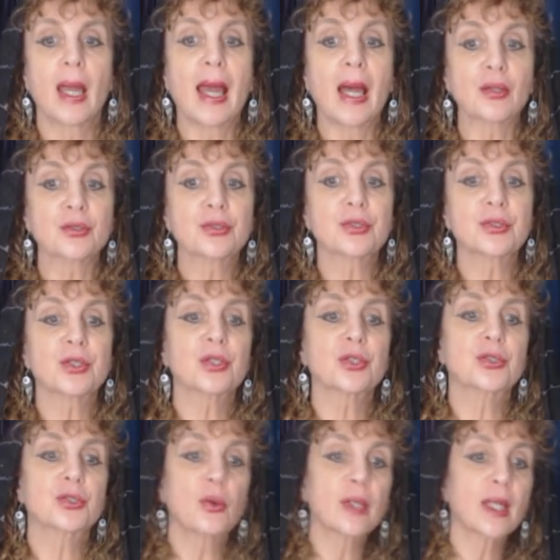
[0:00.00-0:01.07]
Houses,
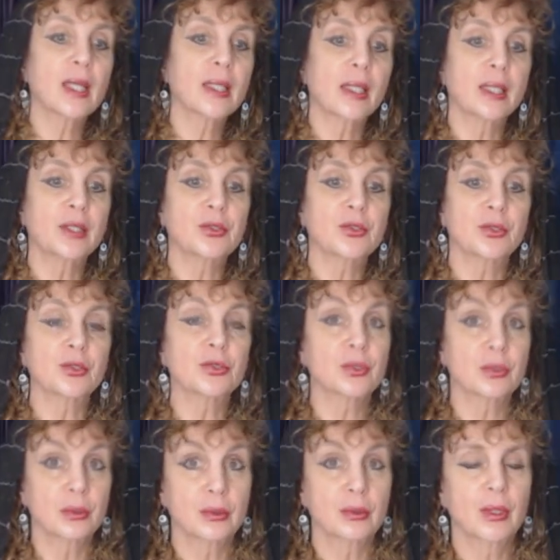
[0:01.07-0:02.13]
Zodiac Angels,